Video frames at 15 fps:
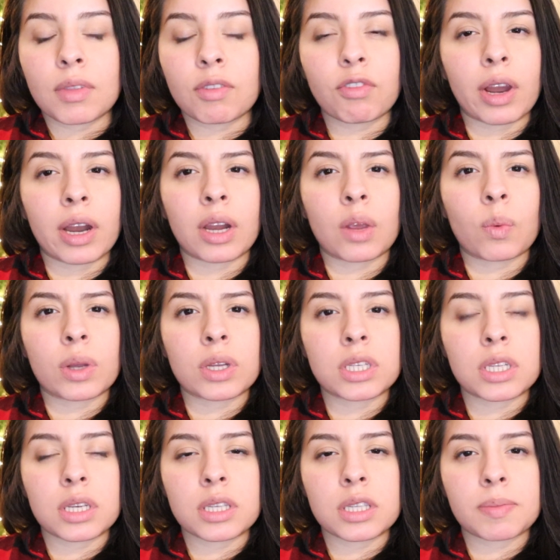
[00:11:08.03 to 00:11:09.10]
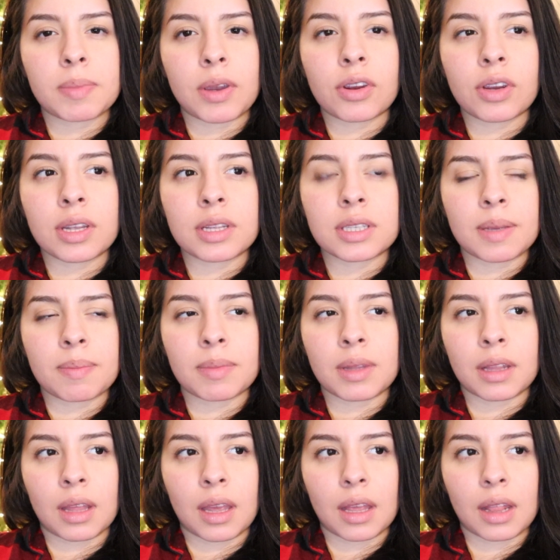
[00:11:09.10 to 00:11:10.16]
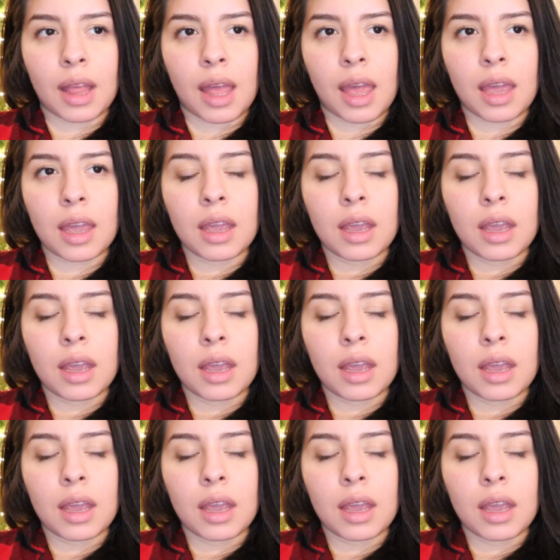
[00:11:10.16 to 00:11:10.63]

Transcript: for anyone to experience something like that.